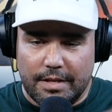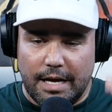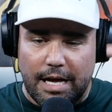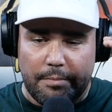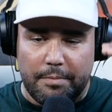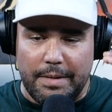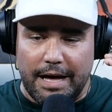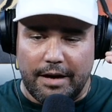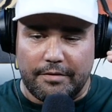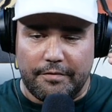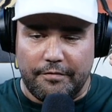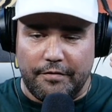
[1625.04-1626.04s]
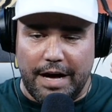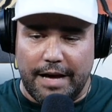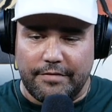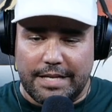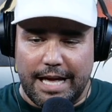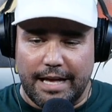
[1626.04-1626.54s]
I'm about
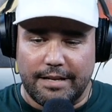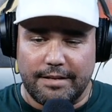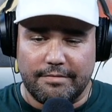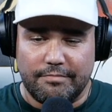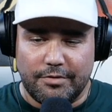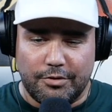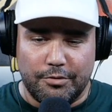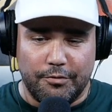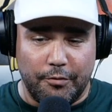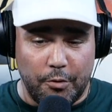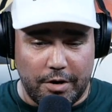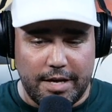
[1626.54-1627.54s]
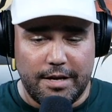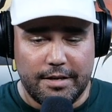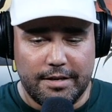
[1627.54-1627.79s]
5'10", 240.